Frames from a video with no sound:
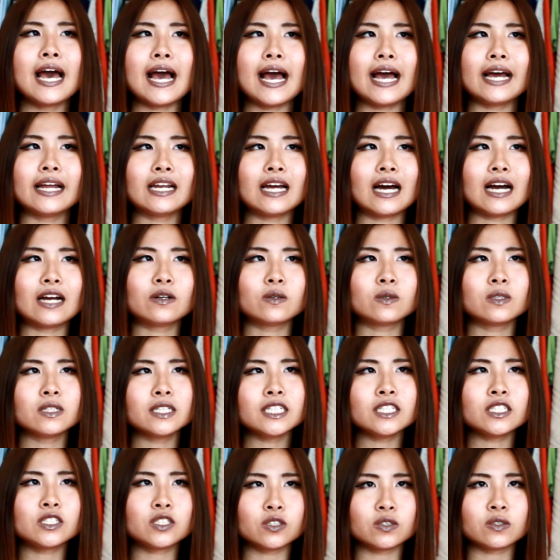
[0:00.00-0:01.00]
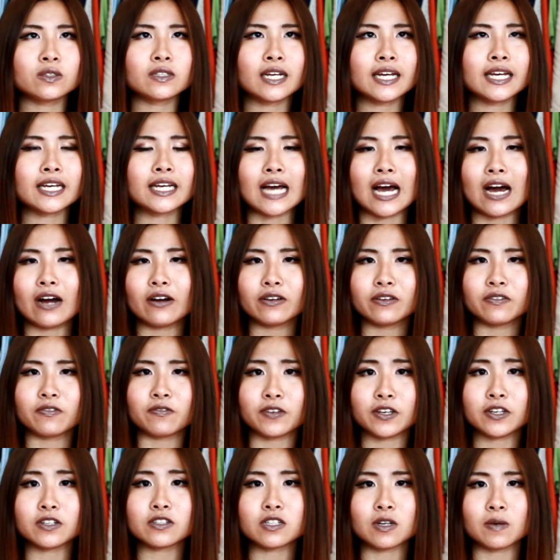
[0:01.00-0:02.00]
and I really do like how it
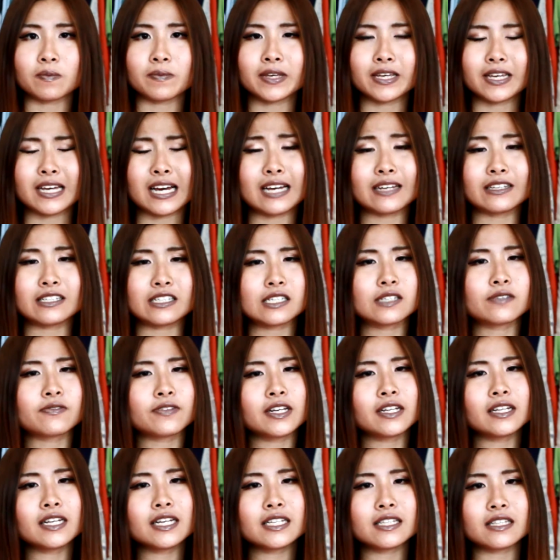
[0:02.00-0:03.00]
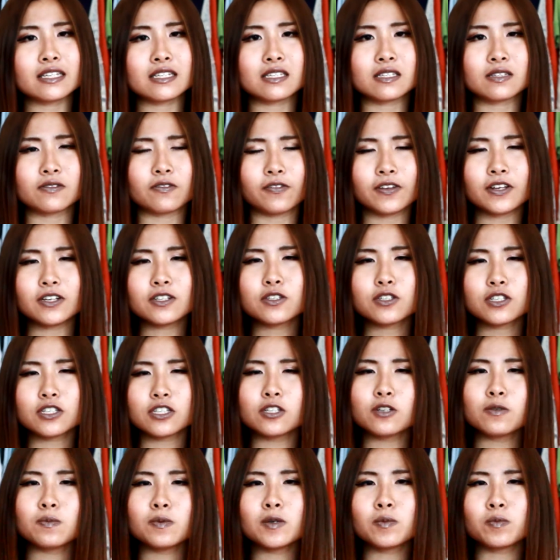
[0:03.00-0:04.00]
feels on me I just feel like this feels
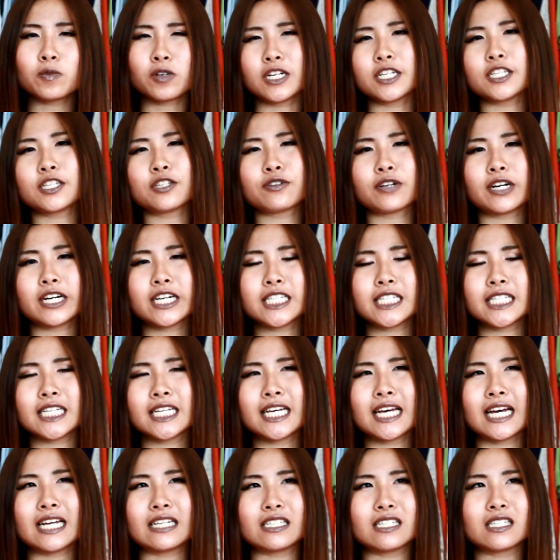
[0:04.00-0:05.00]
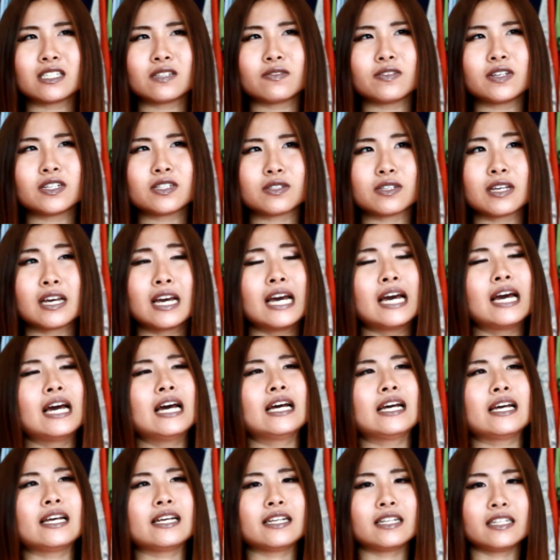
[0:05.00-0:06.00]
super moisturizing and just feels
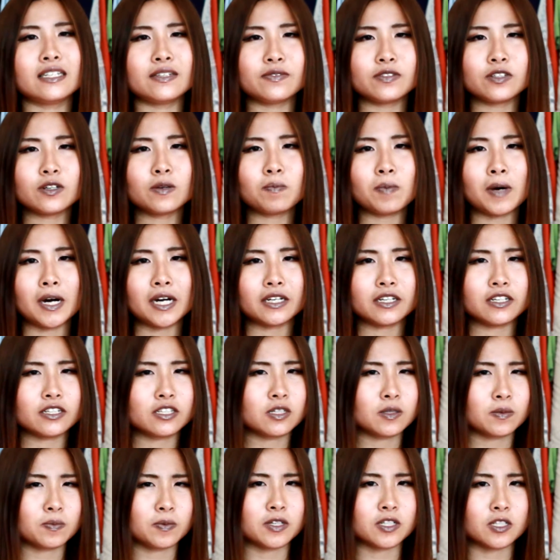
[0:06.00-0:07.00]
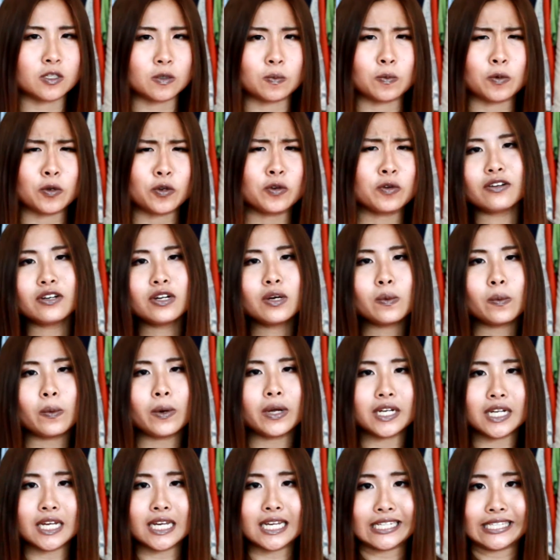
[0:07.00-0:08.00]
it leaves your body super smooth. I don't know
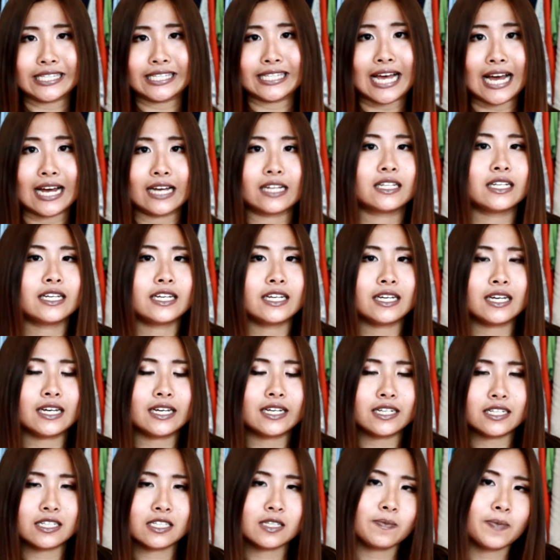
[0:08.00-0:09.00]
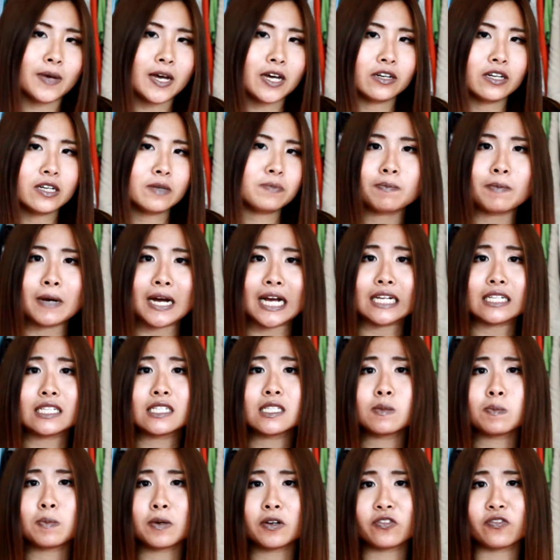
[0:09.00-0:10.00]
what exactly it is about it, but I
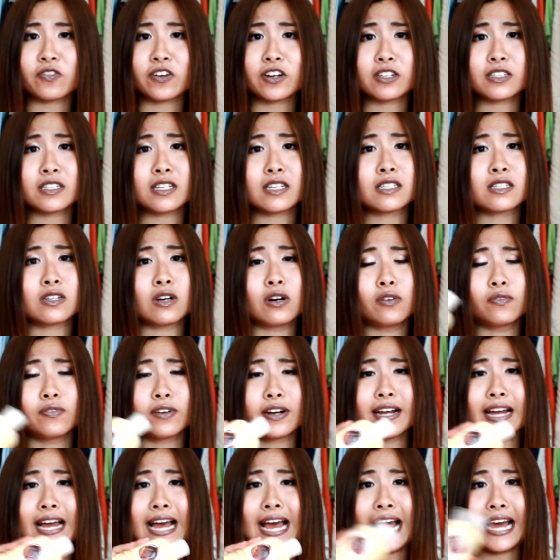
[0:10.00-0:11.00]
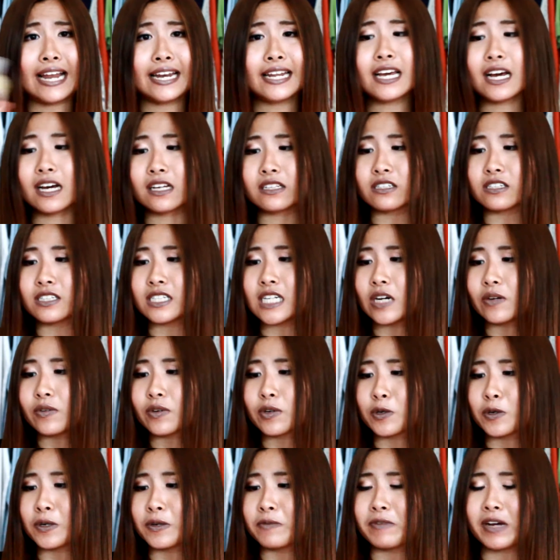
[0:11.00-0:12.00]
just prefer this over any other shower
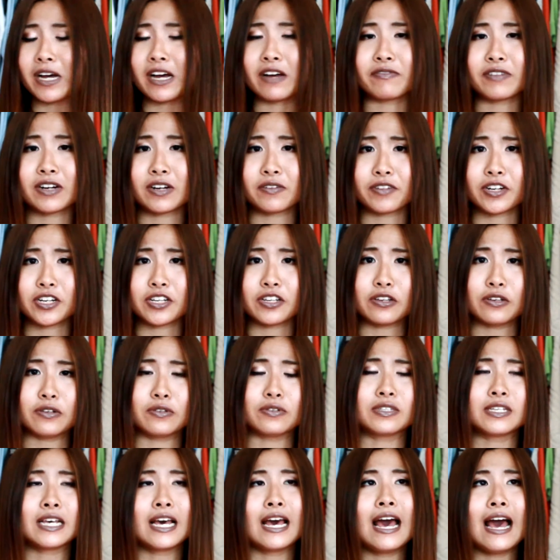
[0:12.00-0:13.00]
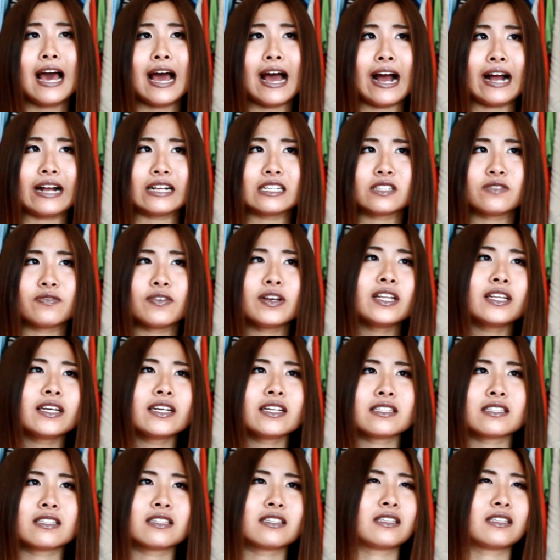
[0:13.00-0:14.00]
cream I have ever used. I just feel like it's a